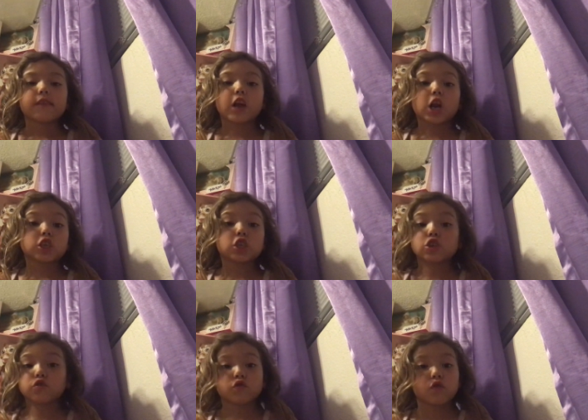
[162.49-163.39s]
their
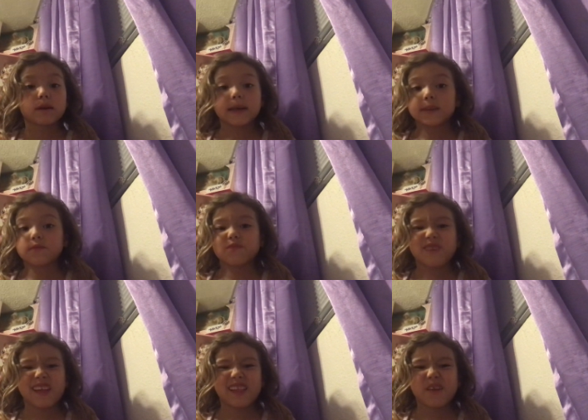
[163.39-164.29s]
chew toys
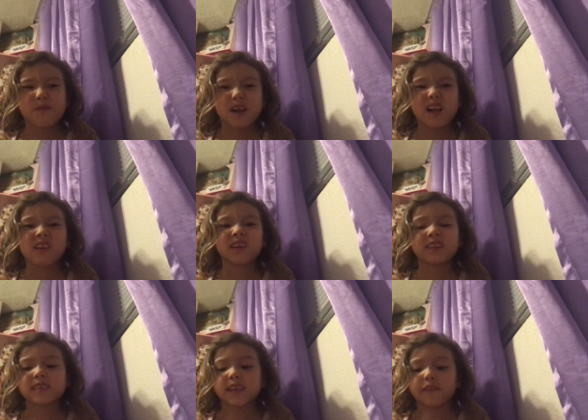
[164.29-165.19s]
really well
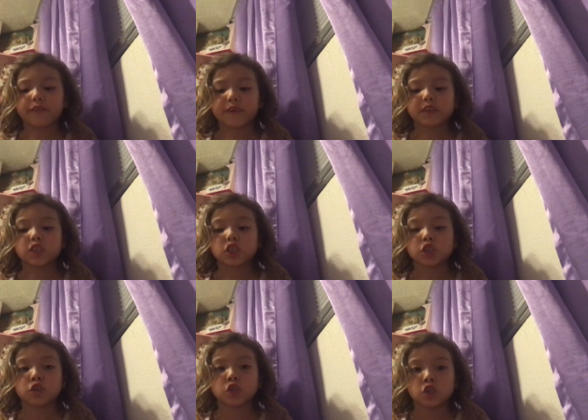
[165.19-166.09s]
and see if it's
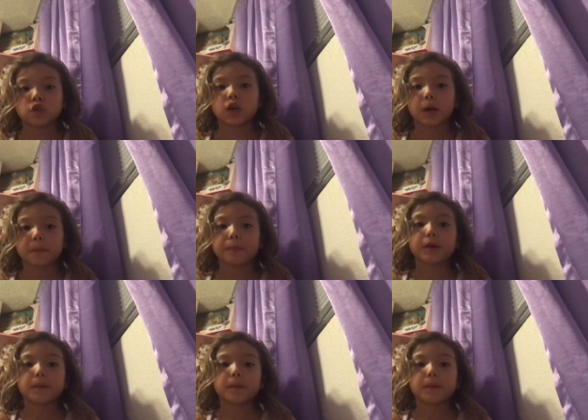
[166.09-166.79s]
too chewed up.